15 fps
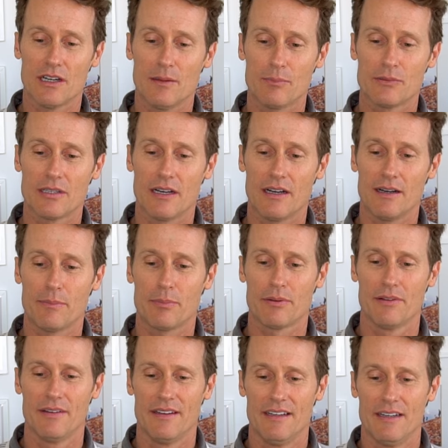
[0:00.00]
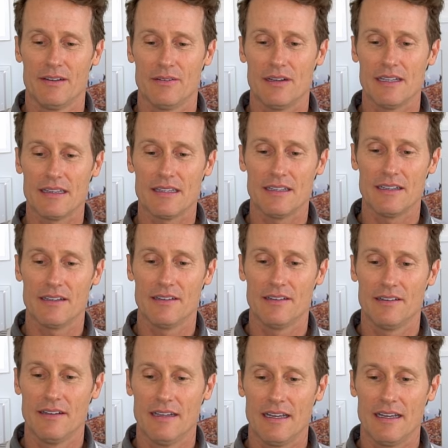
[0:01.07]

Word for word: up top right there.